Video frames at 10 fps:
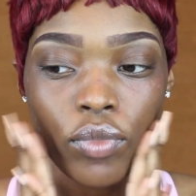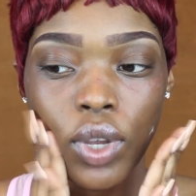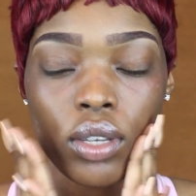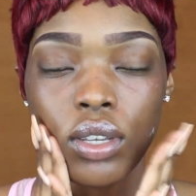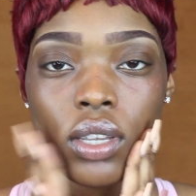
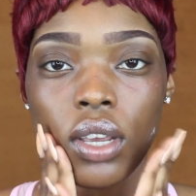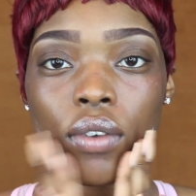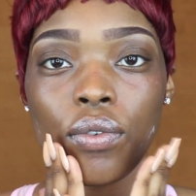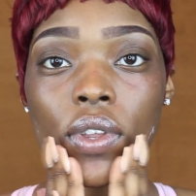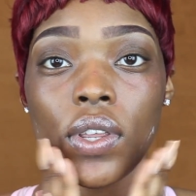And this is
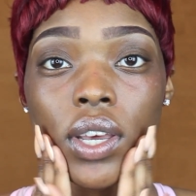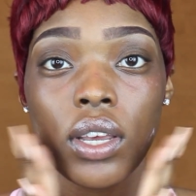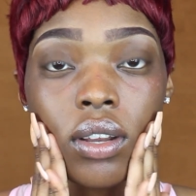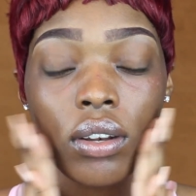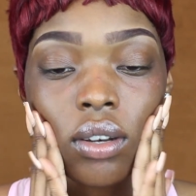like really
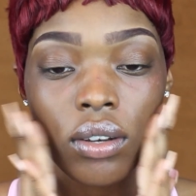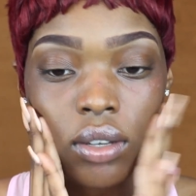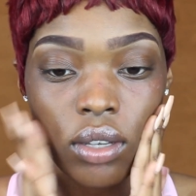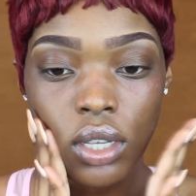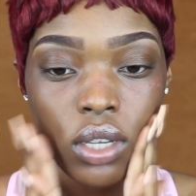good.
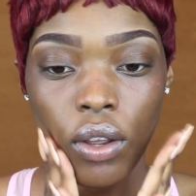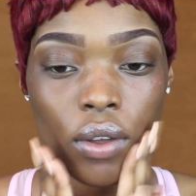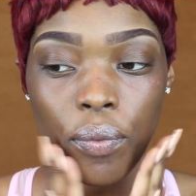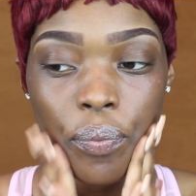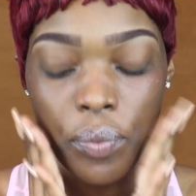
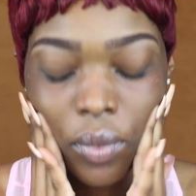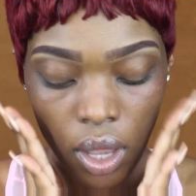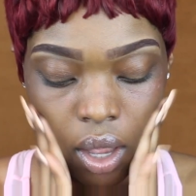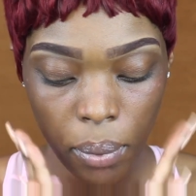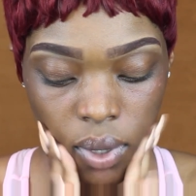So
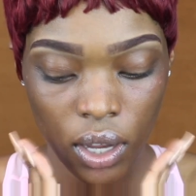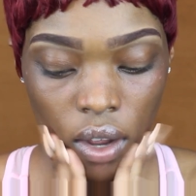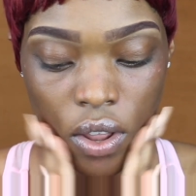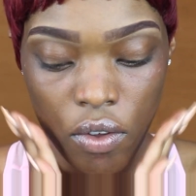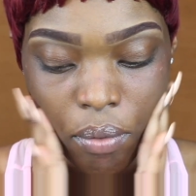I put that
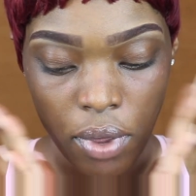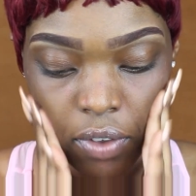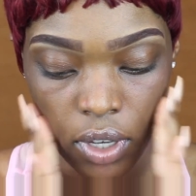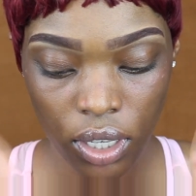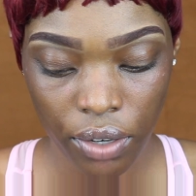all over my
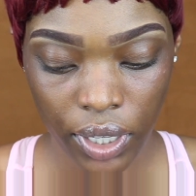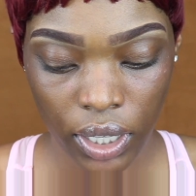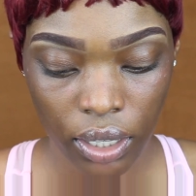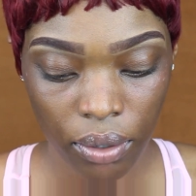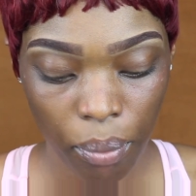face
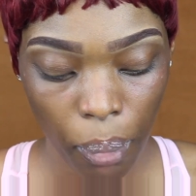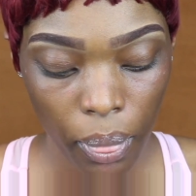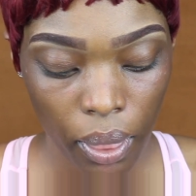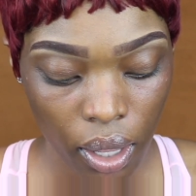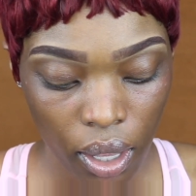already.
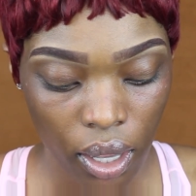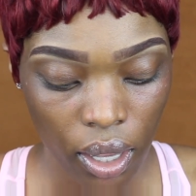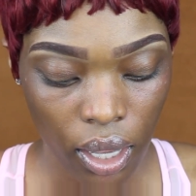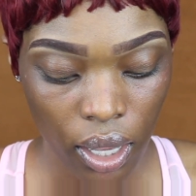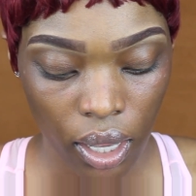
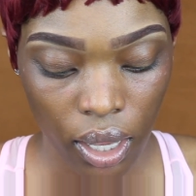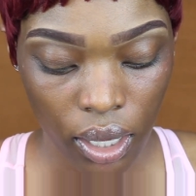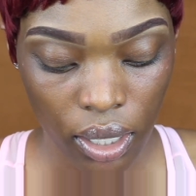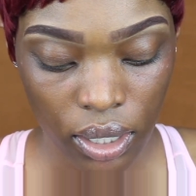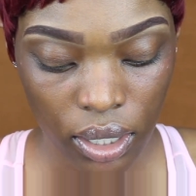
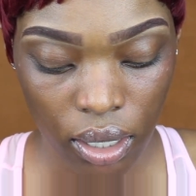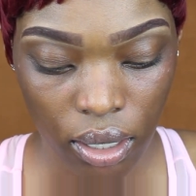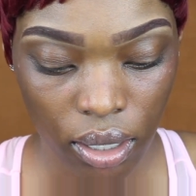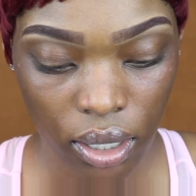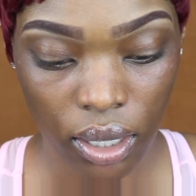And
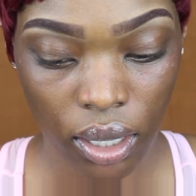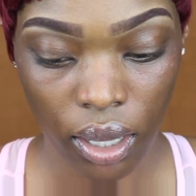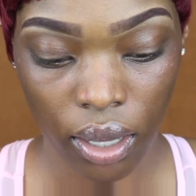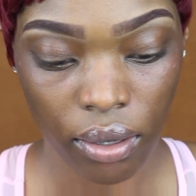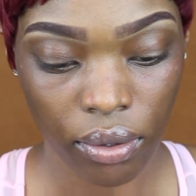
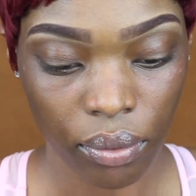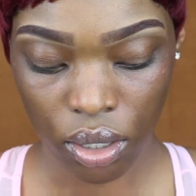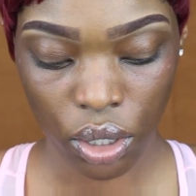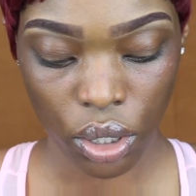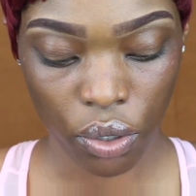yeah,
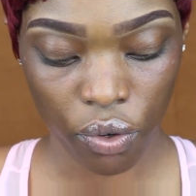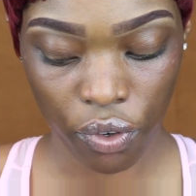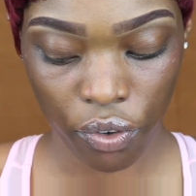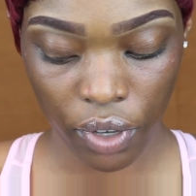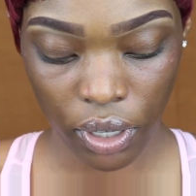so
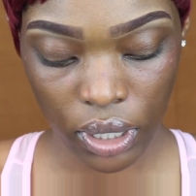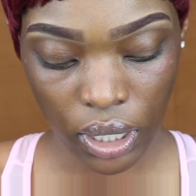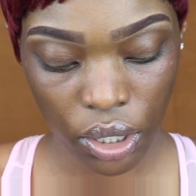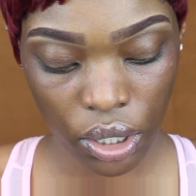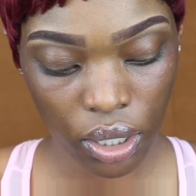for
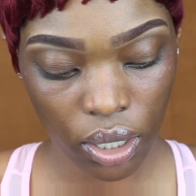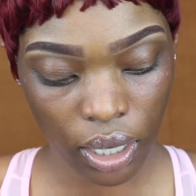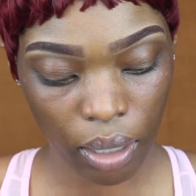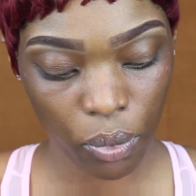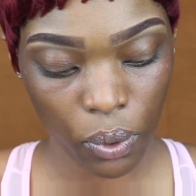foundation,
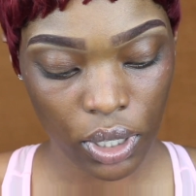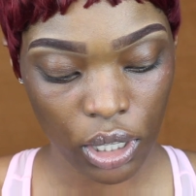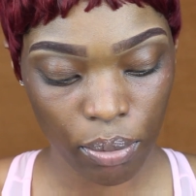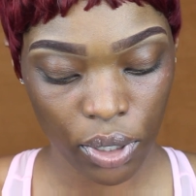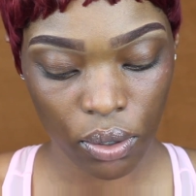I'm going
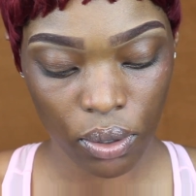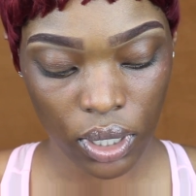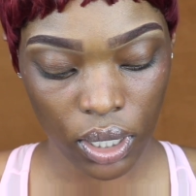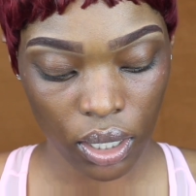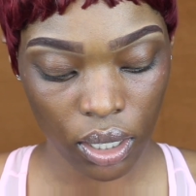to be
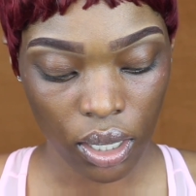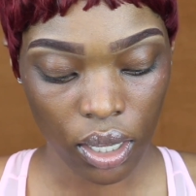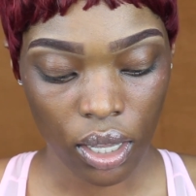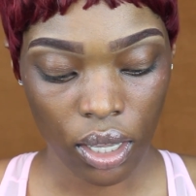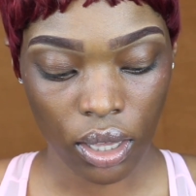using
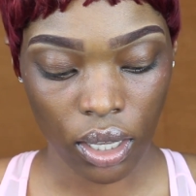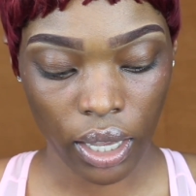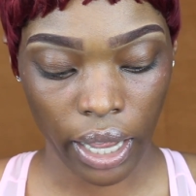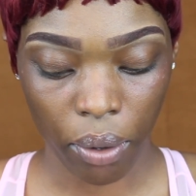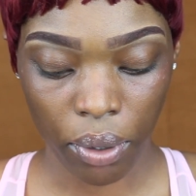the
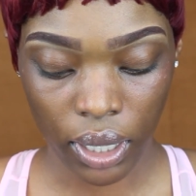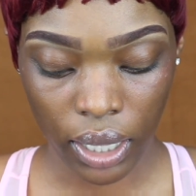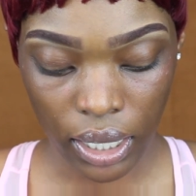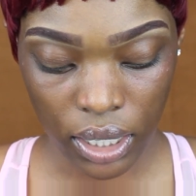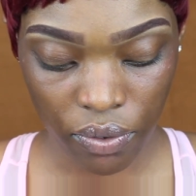
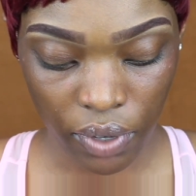Hourglass